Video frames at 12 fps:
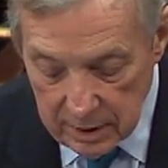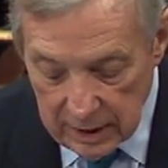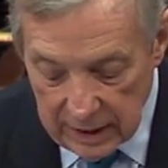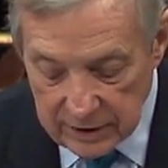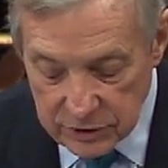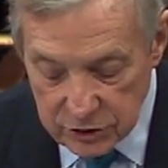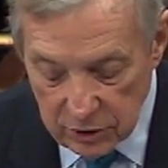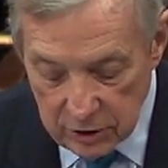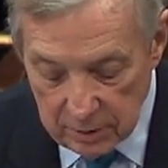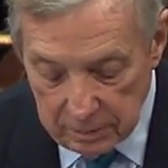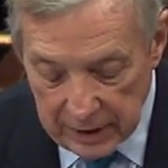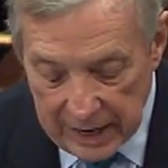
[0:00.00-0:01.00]
and has turned
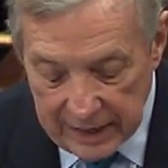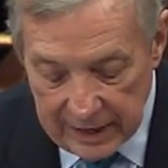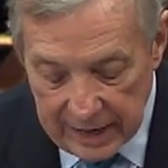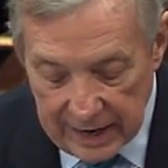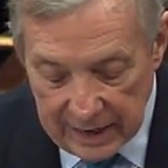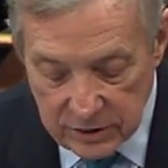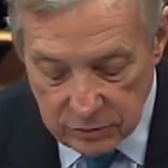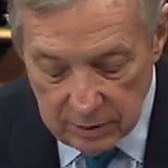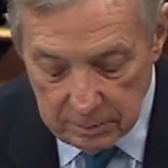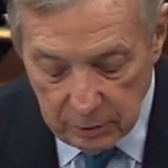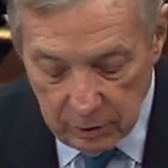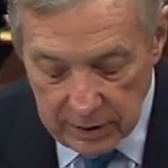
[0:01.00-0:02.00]
a blind eye to
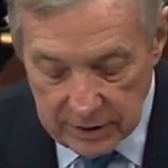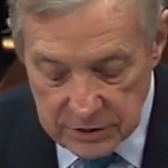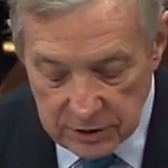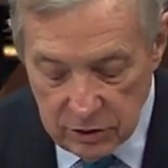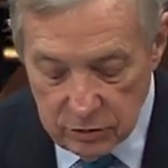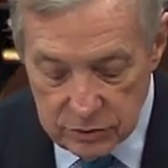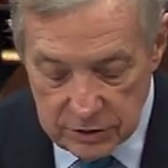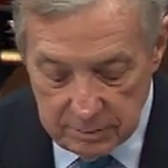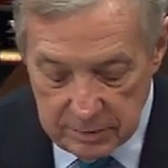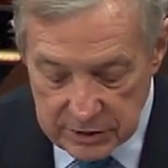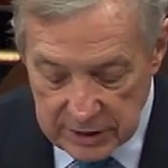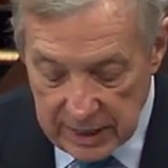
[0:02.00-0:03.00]
employees accused of
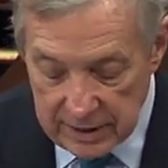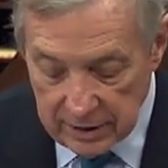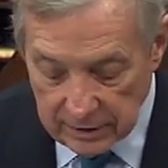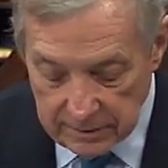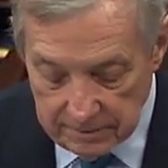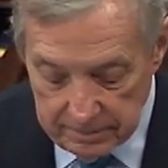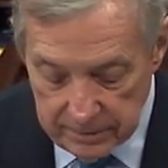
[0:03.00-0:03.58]
misconduct.